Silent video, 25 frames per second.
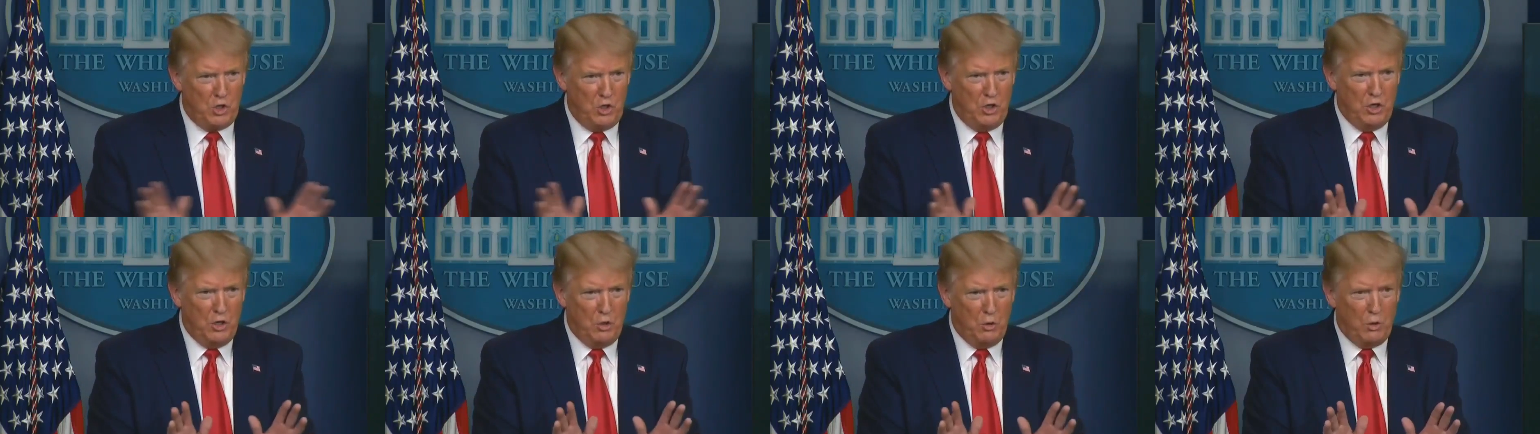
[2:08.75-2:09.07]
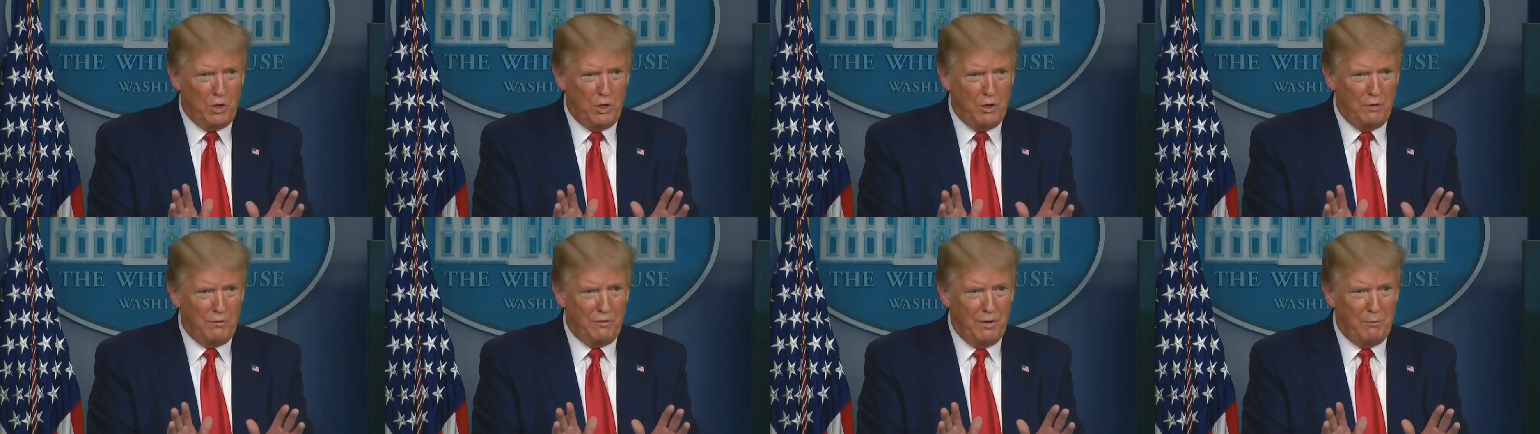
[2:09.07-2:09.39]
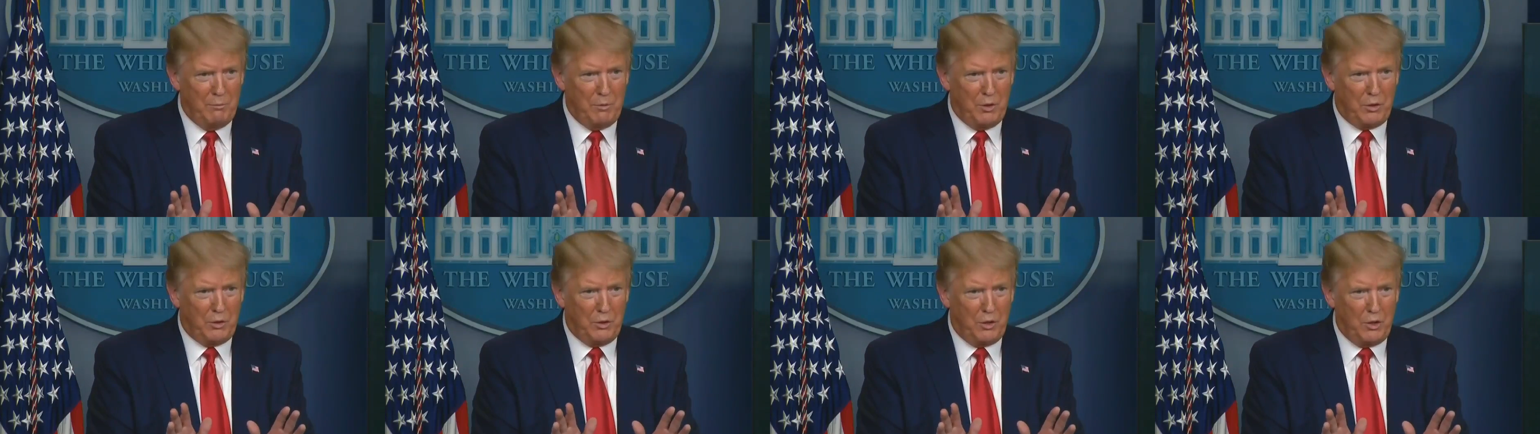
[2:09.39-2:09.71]
Do you know what
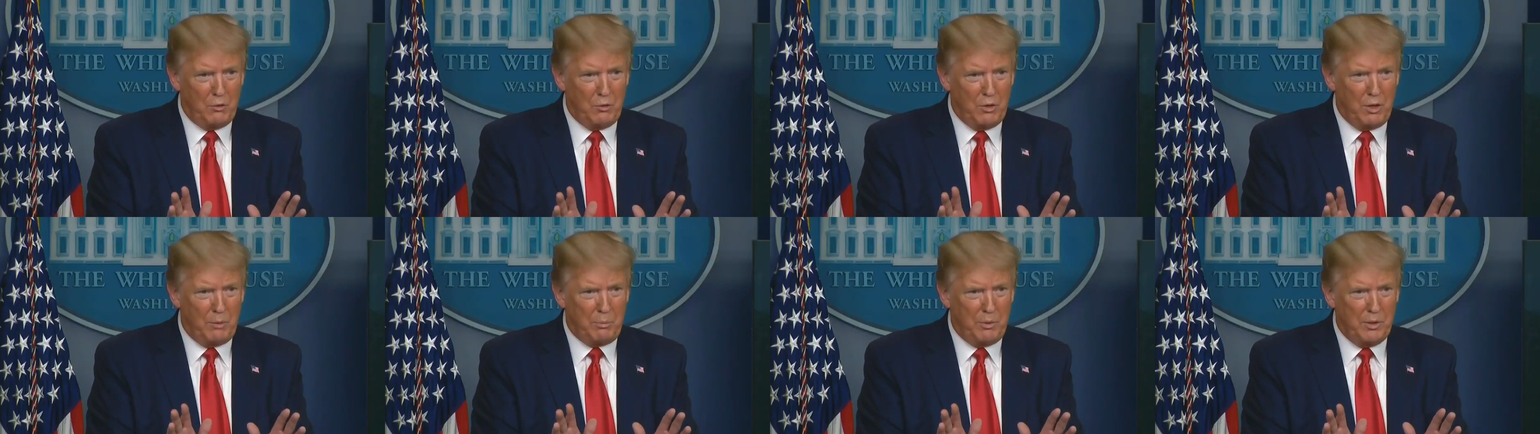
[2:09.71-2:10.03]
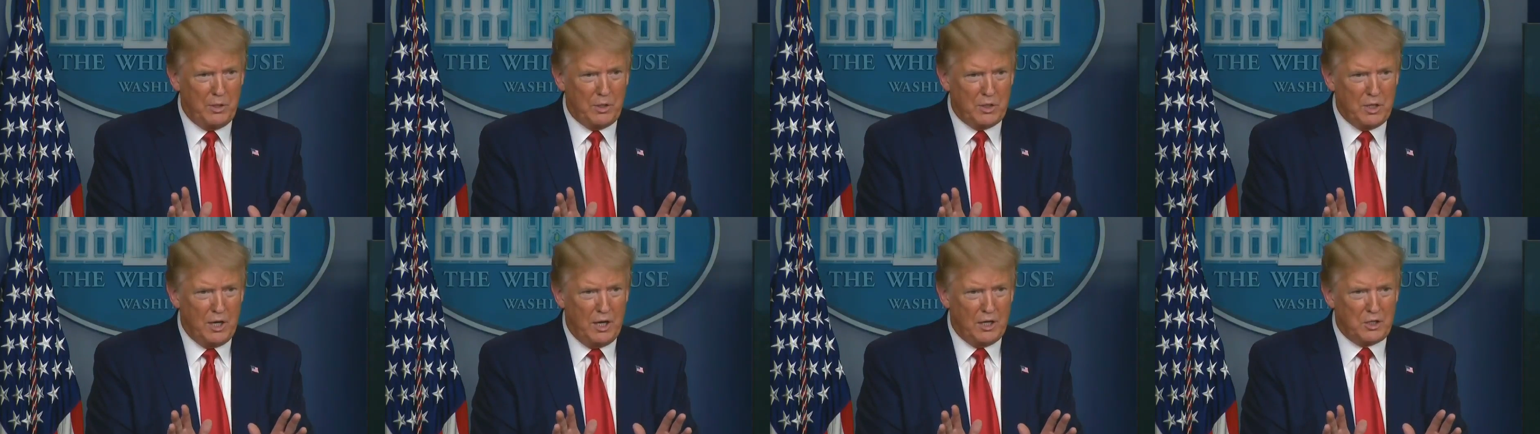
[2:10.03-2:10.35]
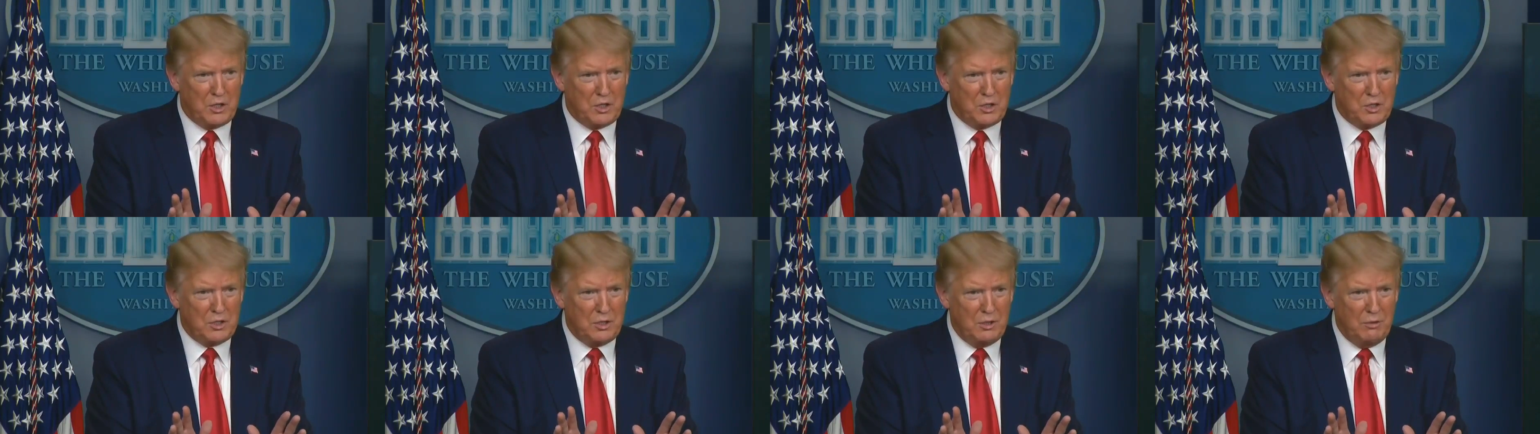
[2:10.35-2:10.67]
November 3rd
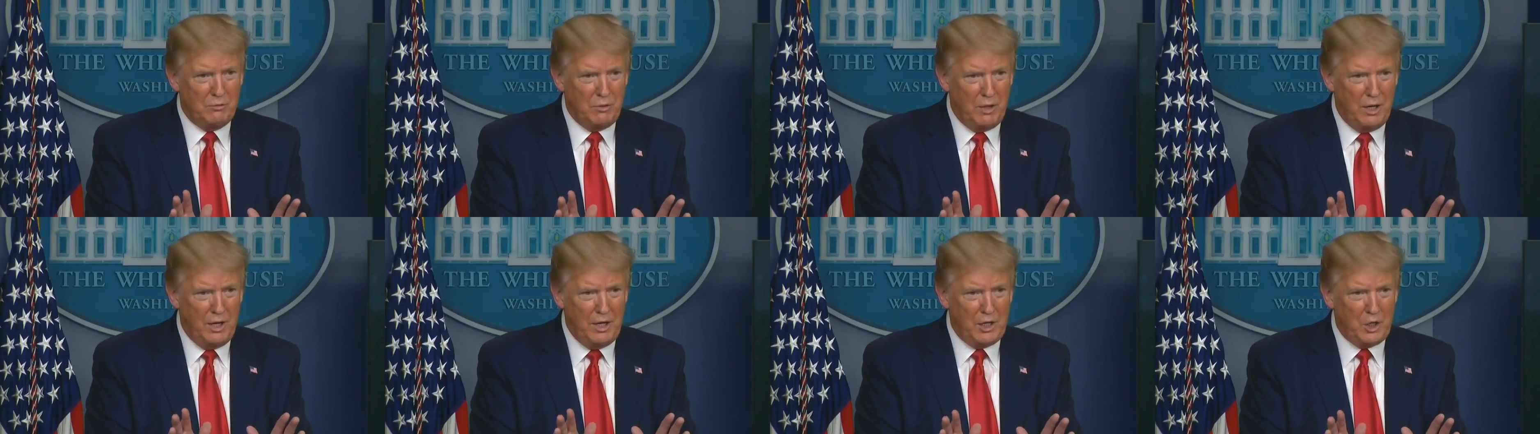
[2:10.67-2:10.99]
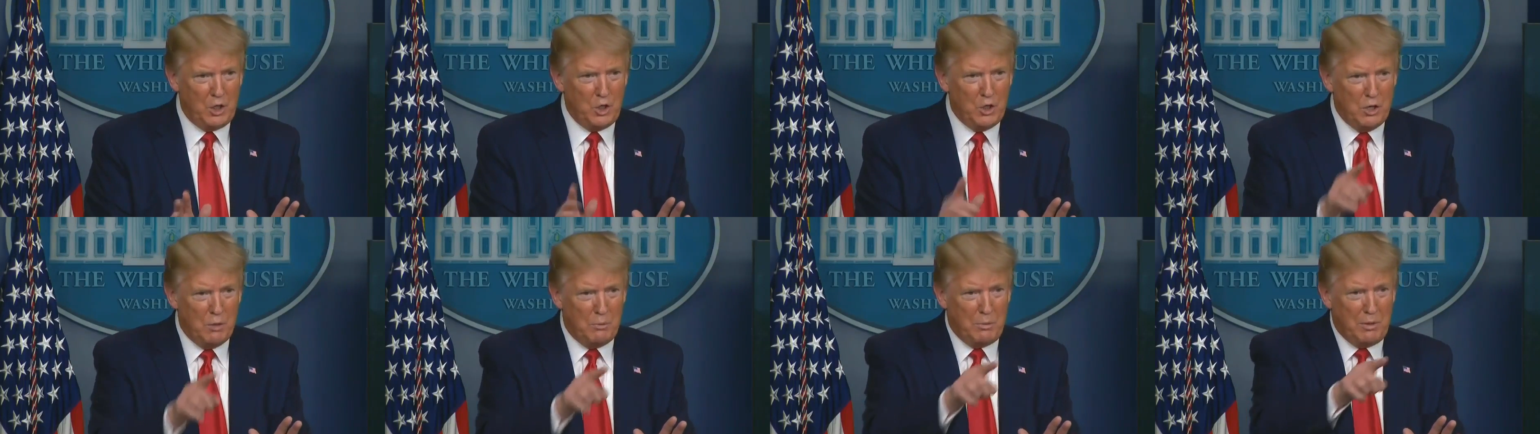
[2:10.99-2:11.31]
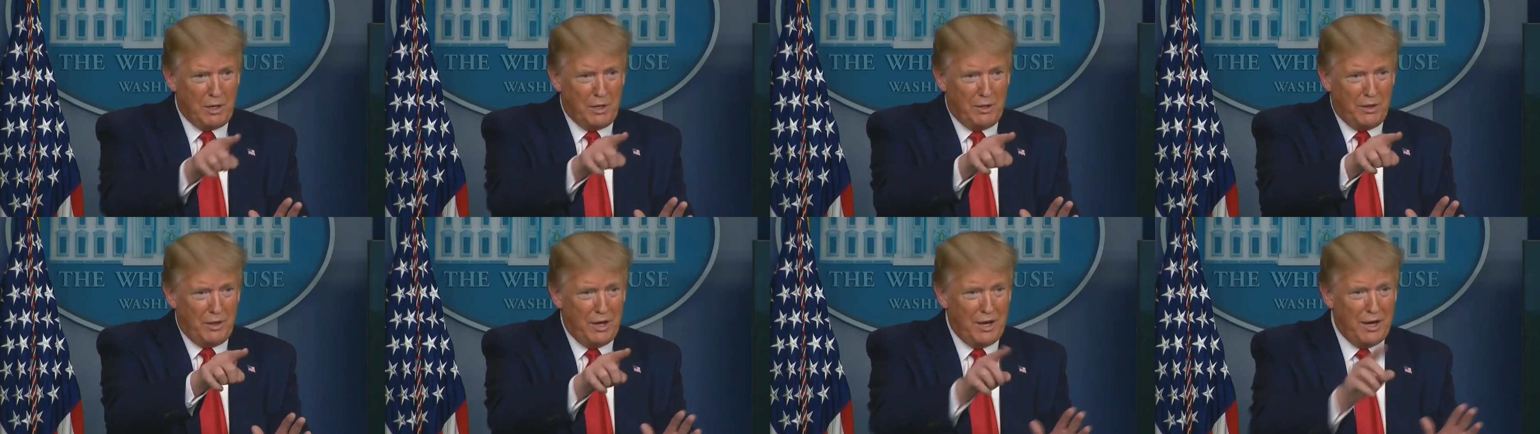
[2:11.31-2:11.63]
represents, right? You know
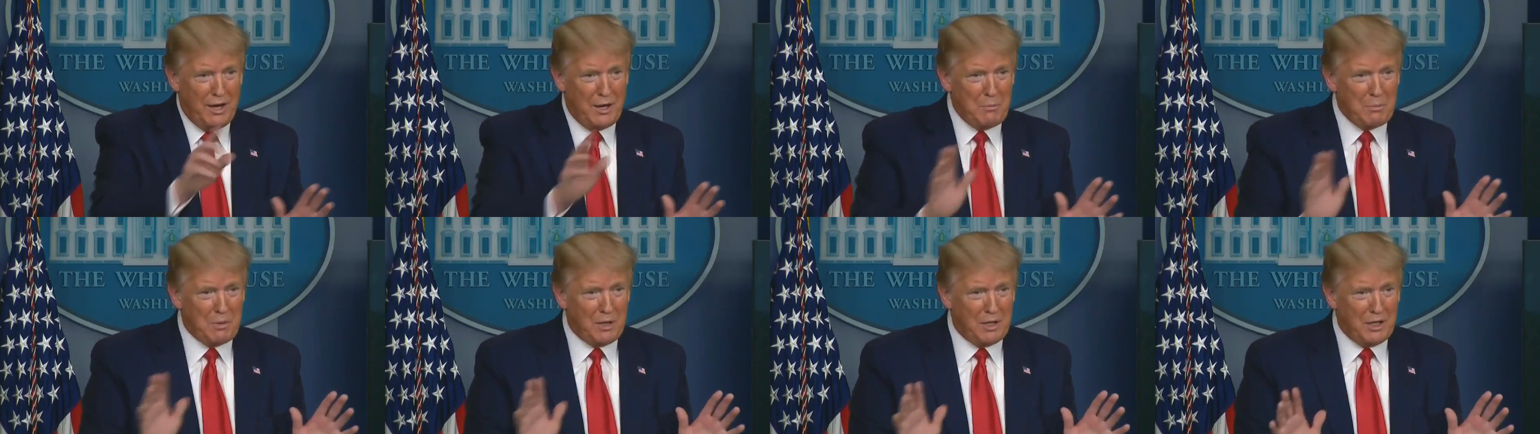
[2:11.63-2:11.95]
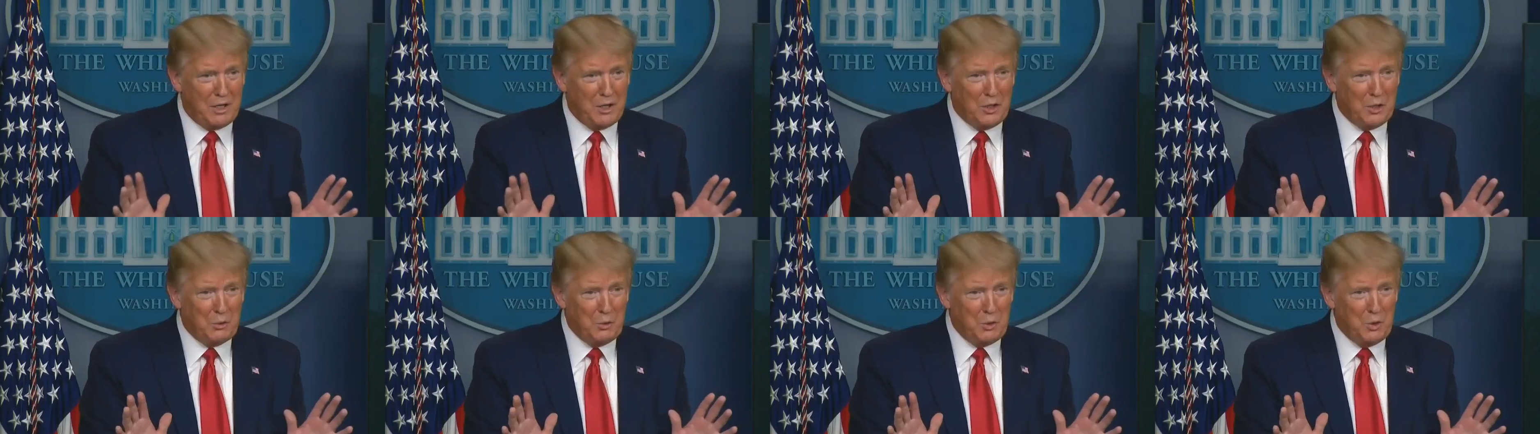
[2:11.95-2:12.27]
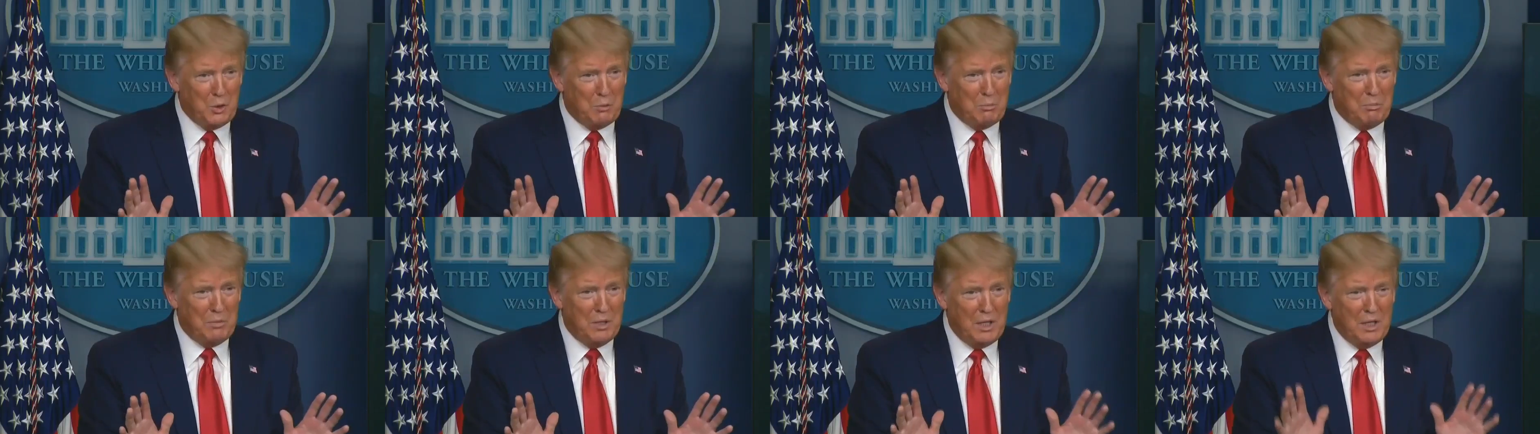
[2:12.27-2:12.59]
better than anybody in the
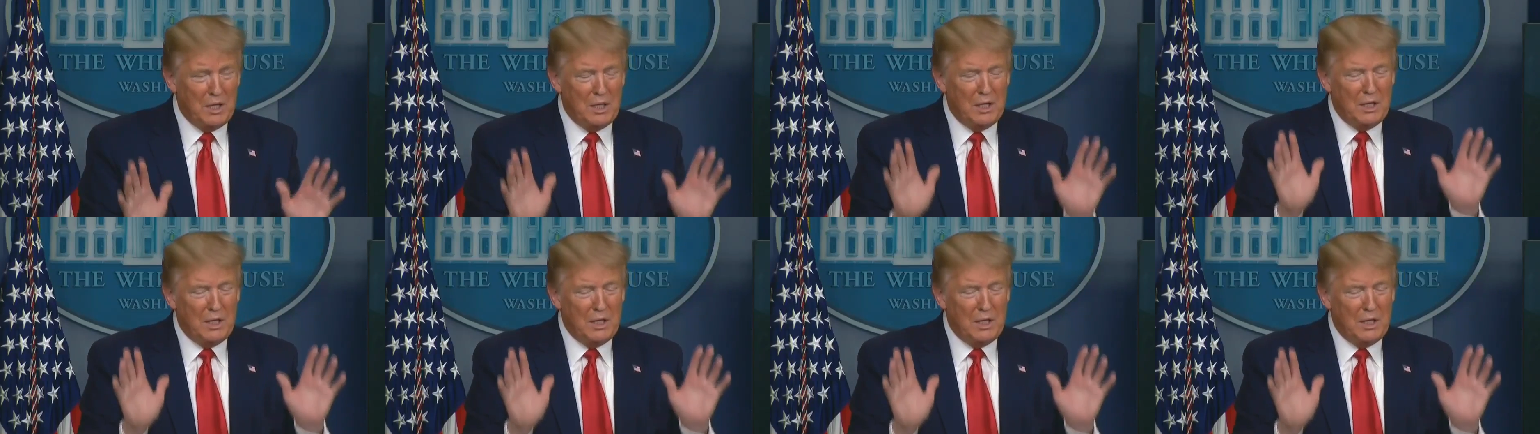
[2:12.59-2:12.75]
room.